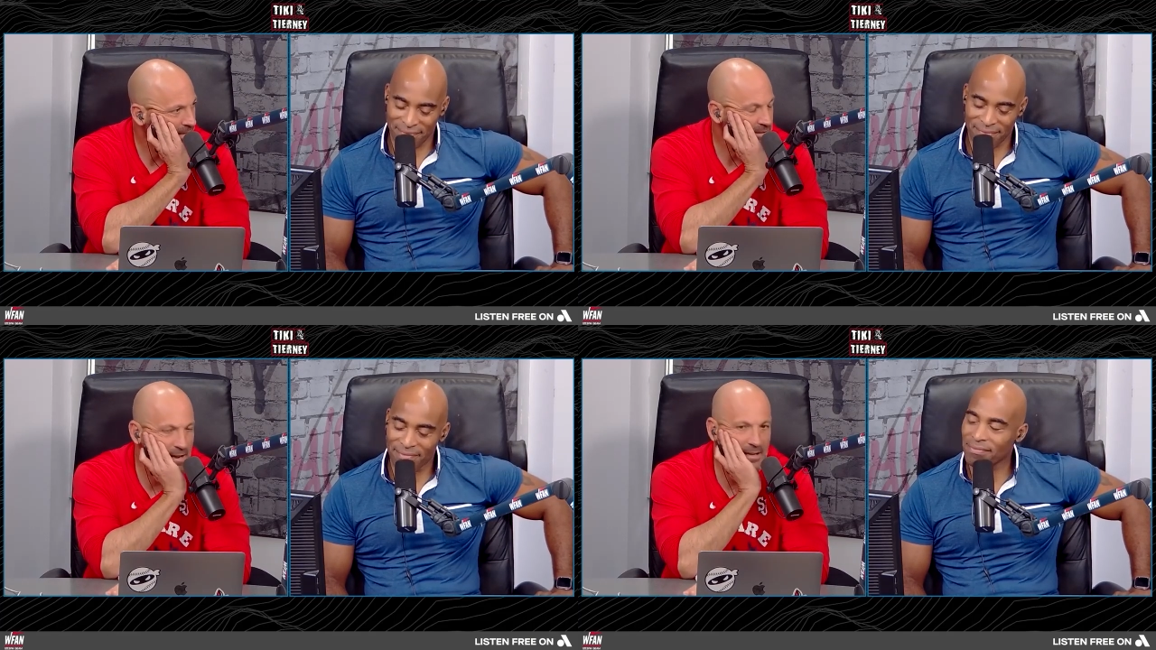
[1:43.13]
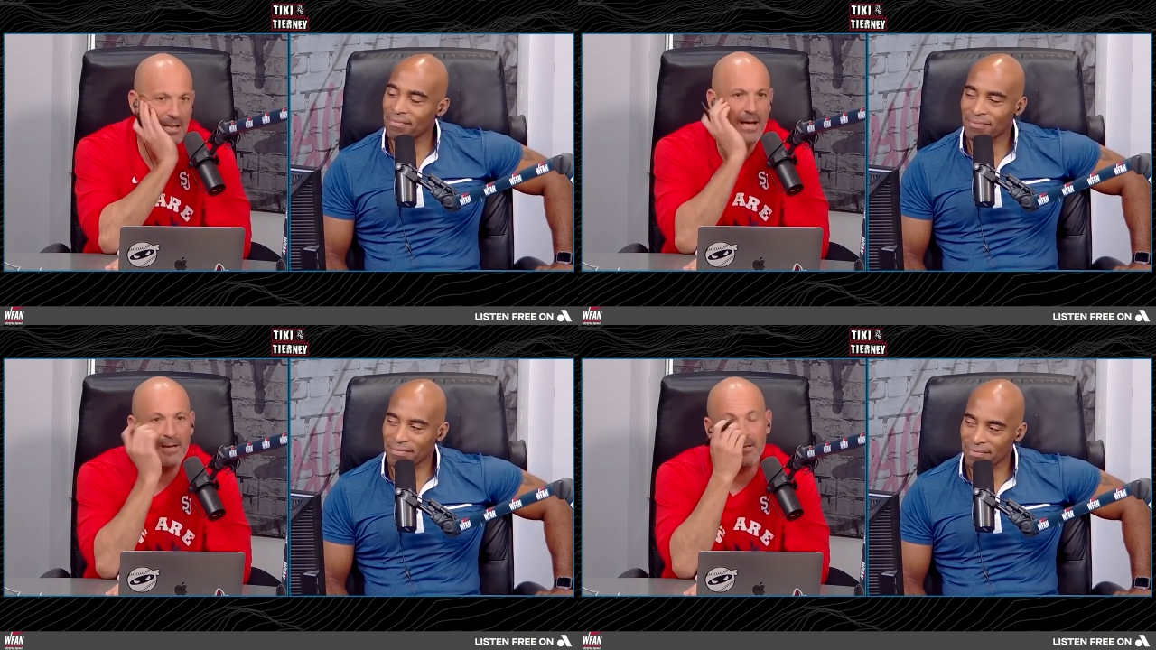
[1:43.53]
Speaker 1: not
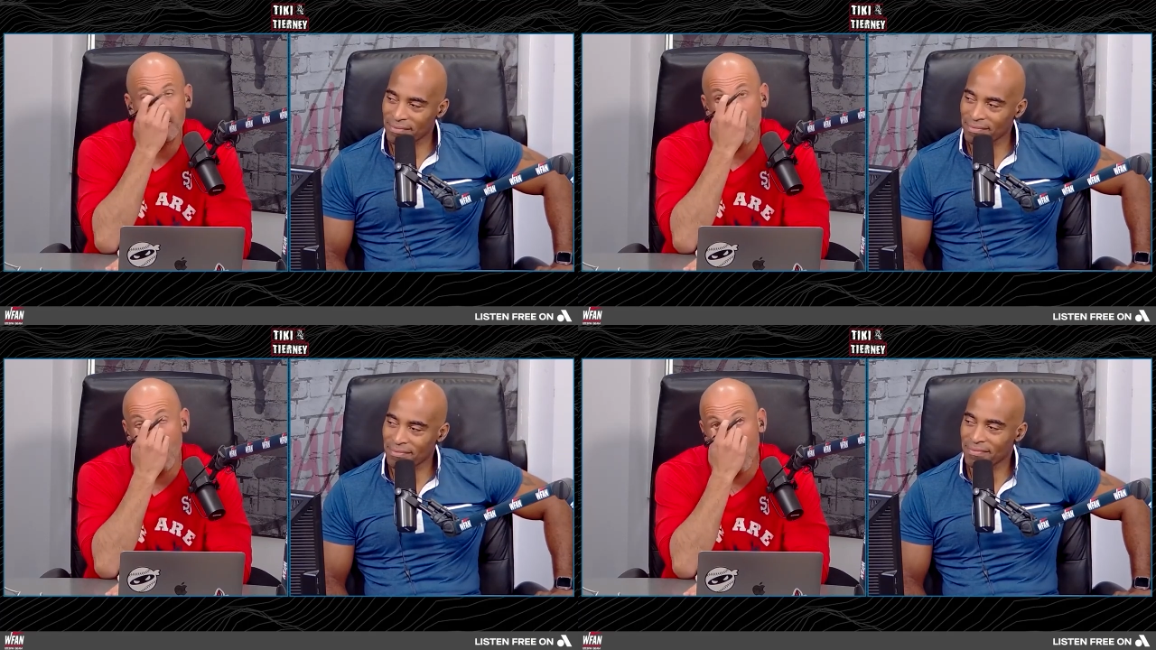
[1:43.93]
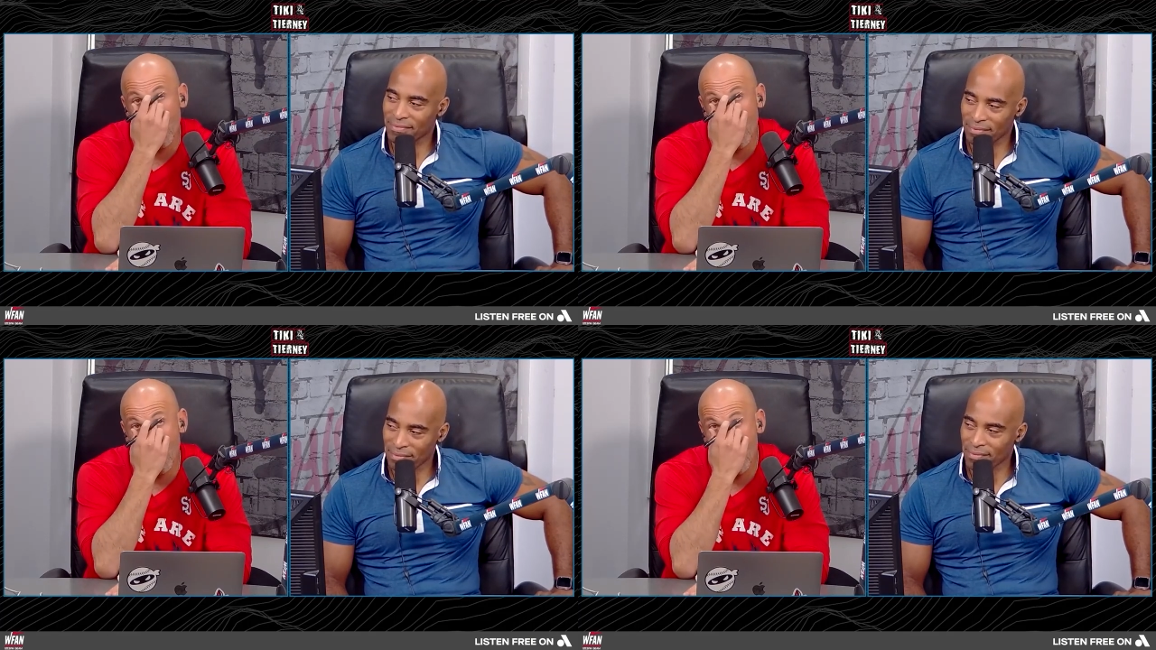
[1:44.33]
like you know
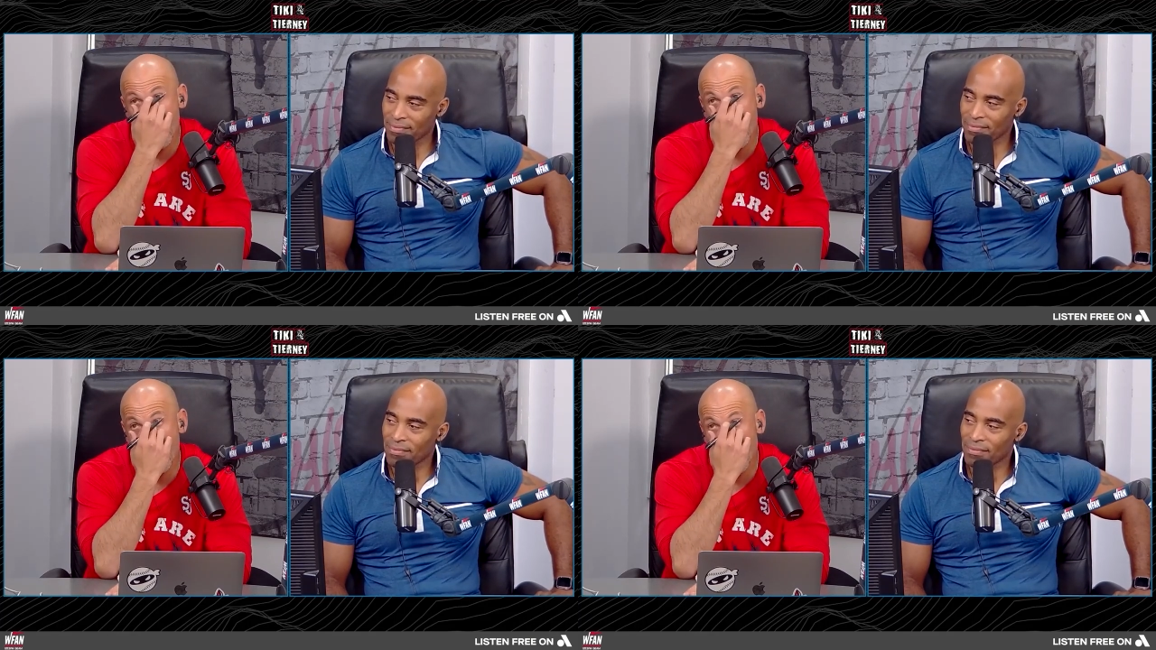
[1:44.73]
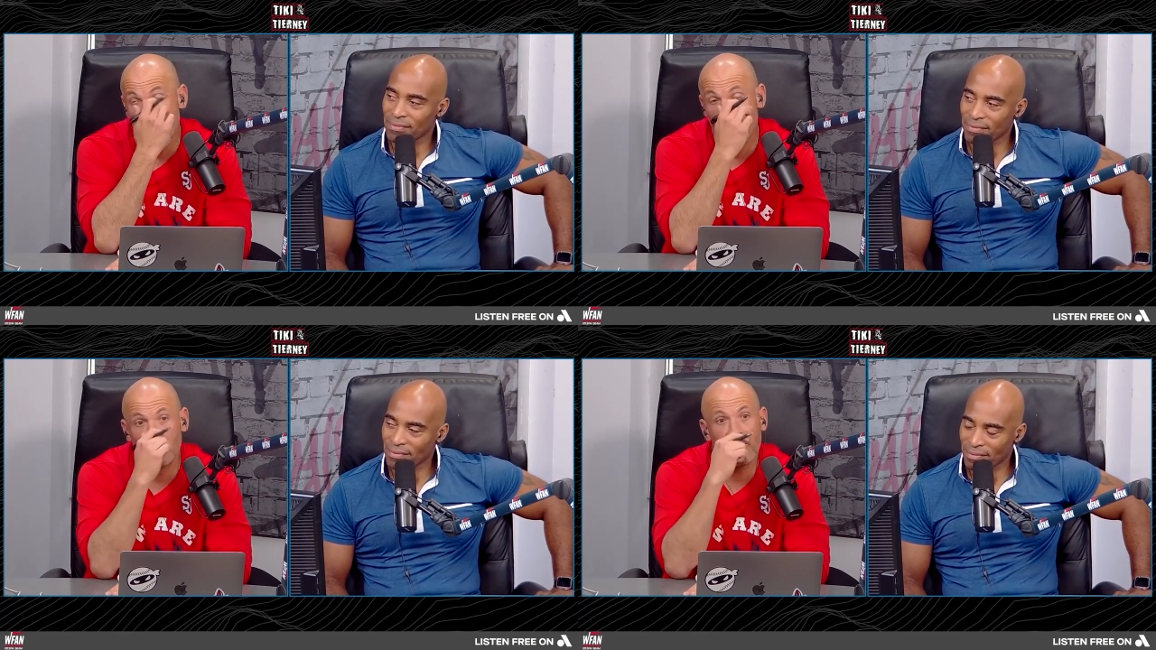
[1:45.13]
one
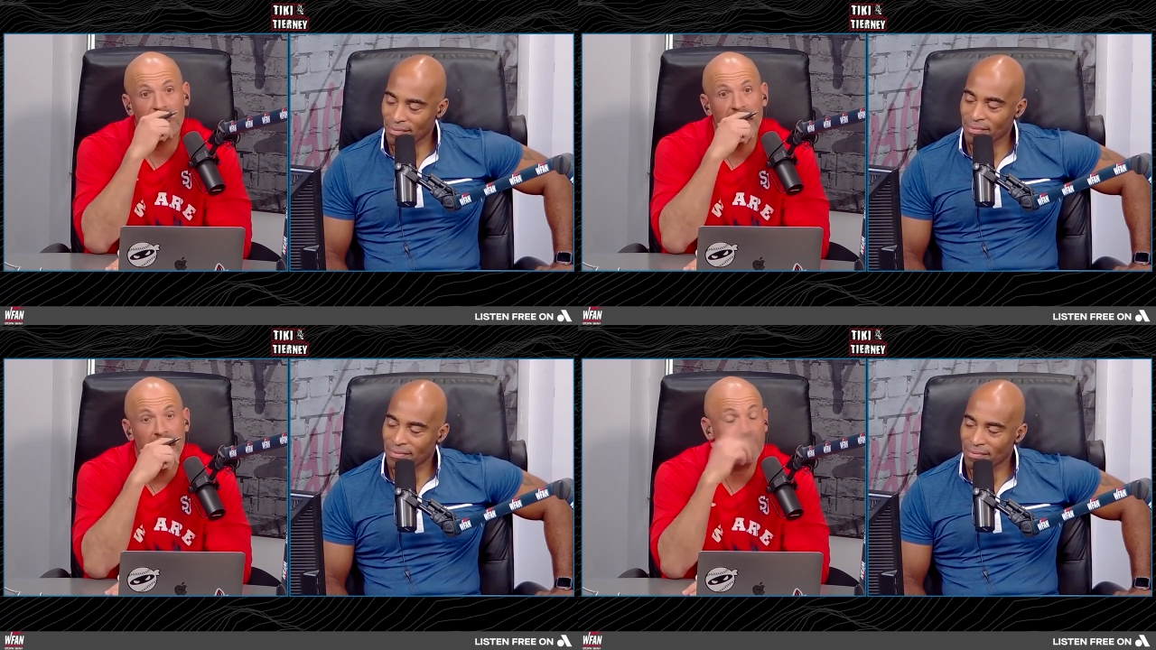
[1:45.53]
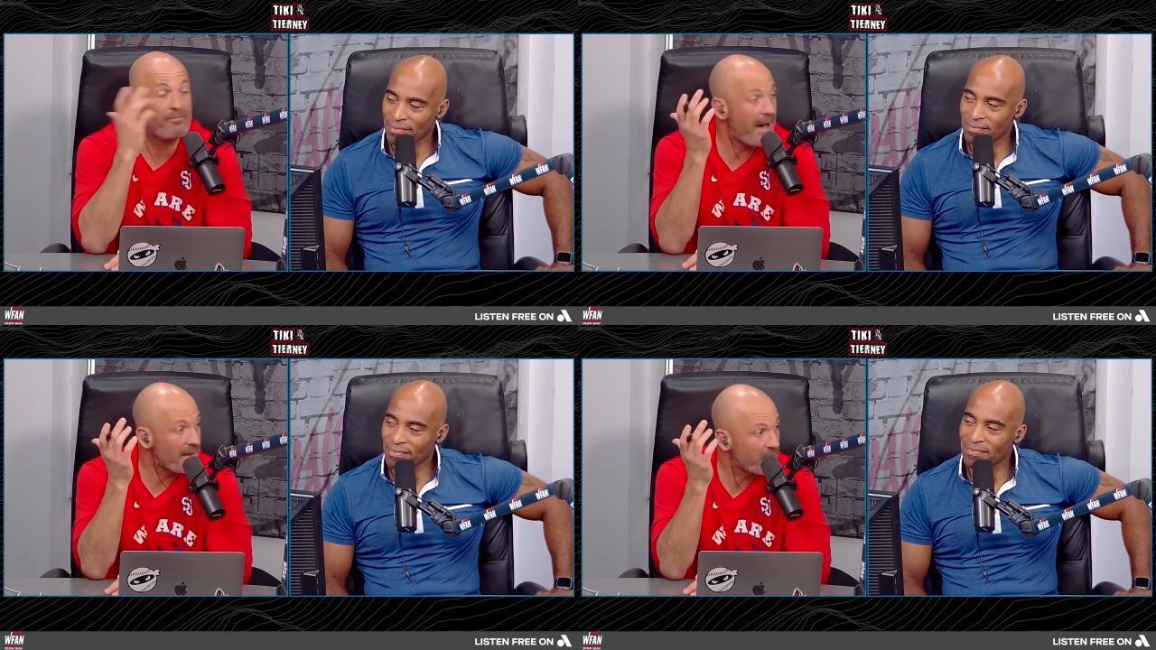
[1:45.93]
of us got
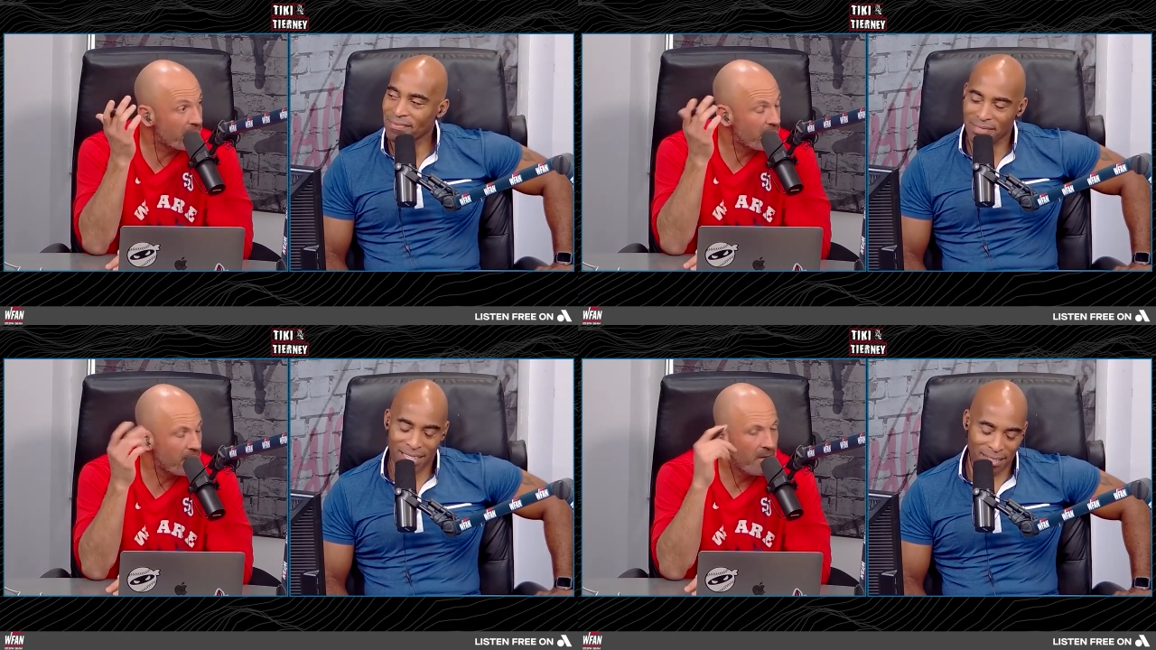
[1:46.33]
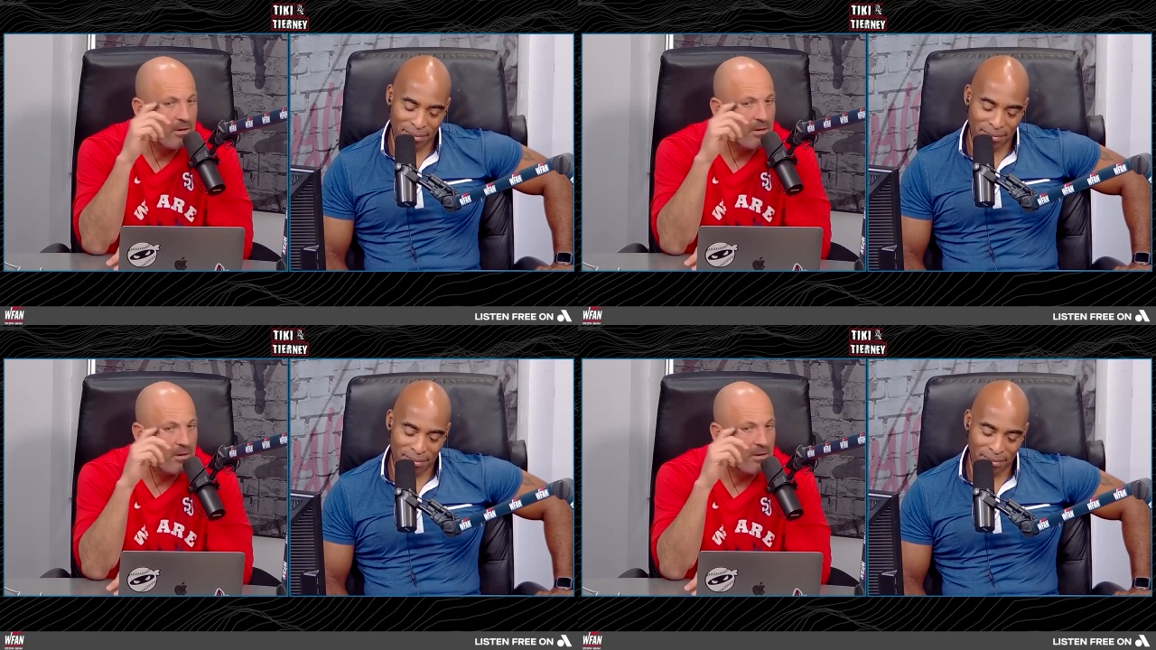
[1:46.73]
fired. Yeah.